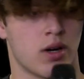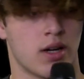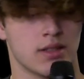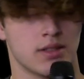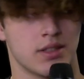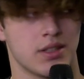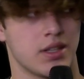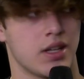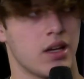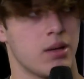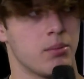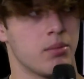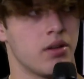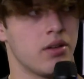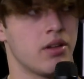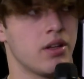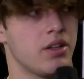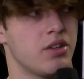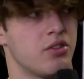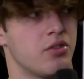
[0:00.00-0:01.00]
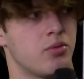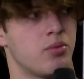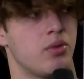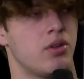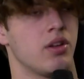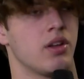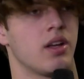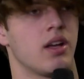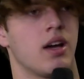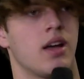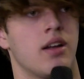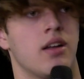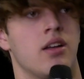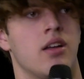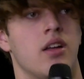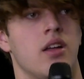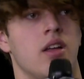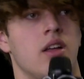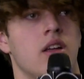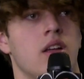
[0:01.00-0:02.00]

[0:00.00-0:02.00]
Watson came in, they just really kind of